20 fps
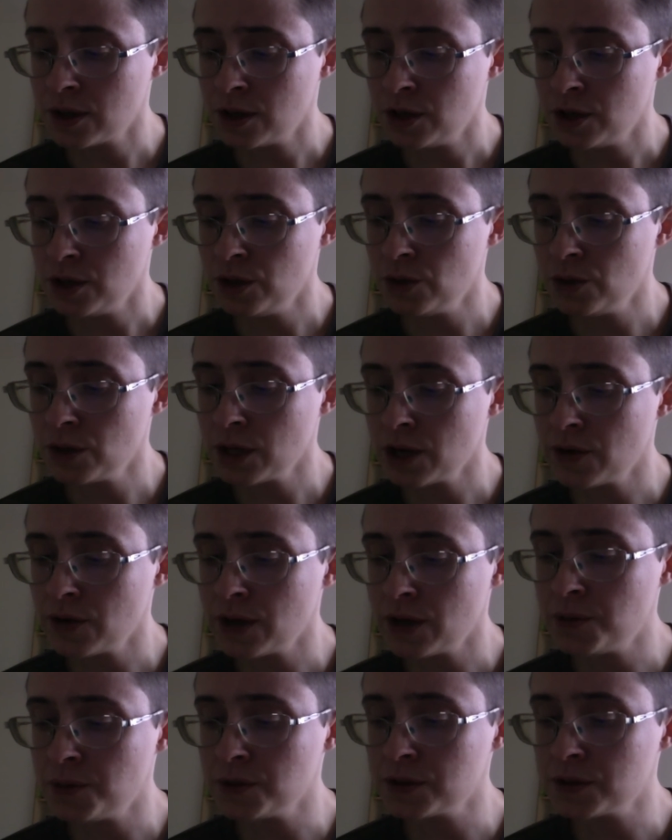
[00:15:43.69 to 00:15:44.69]
you are now
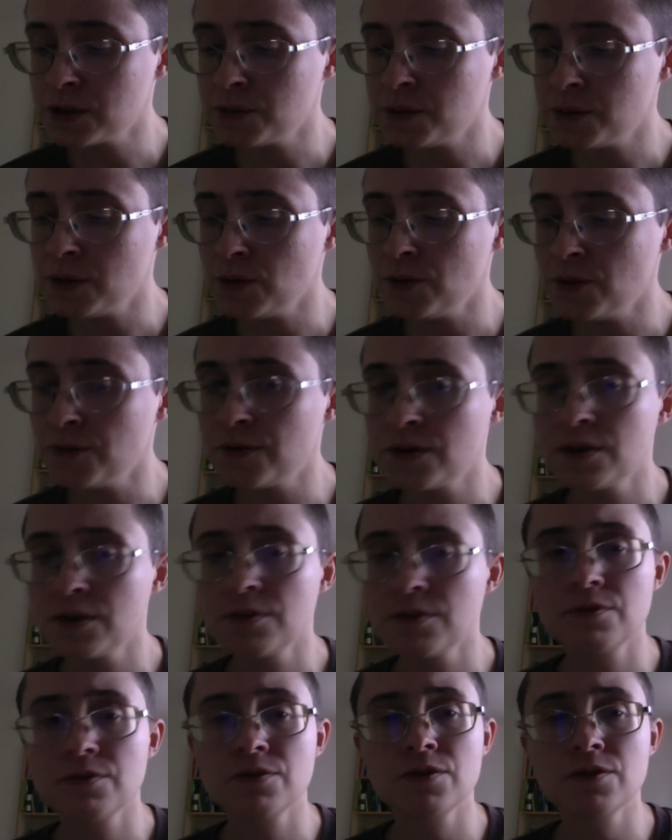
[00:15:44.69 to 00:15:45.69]
able to move
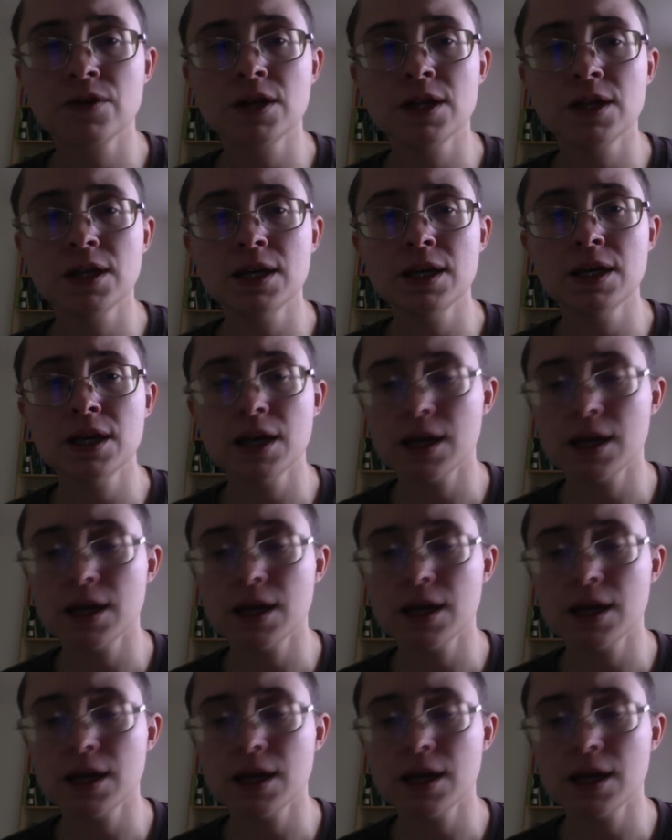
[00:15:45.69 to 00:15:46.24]
freely